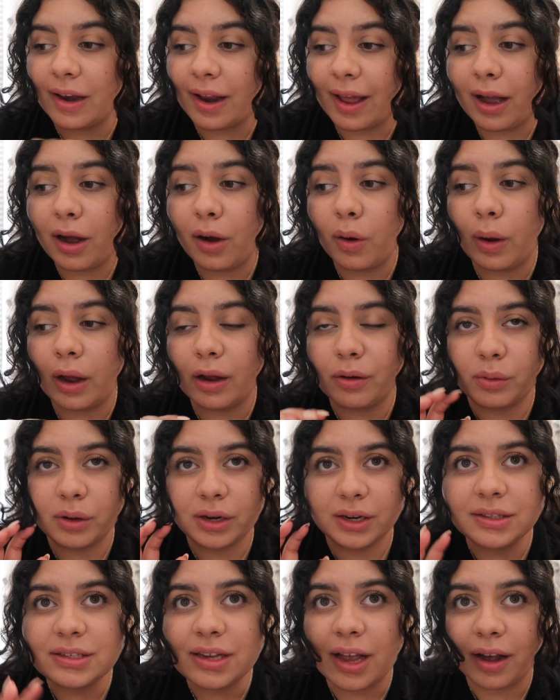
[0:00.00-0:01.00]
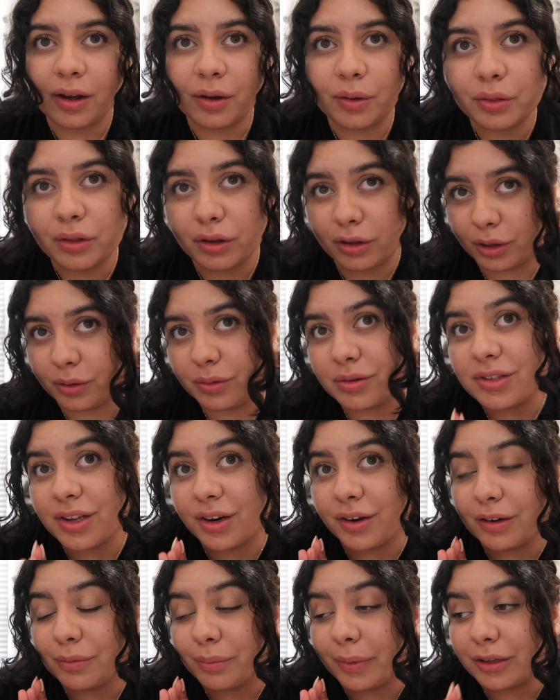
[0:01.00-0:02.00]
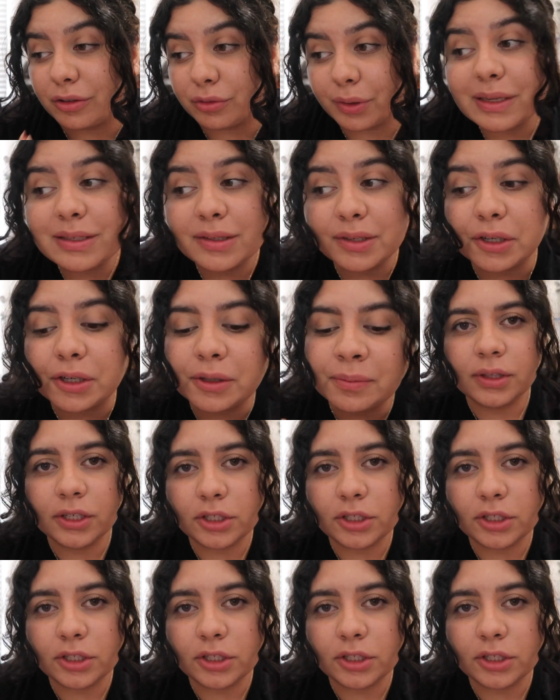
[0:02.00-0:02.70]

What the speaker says: now I want to tackle the clothes that are in my dresser.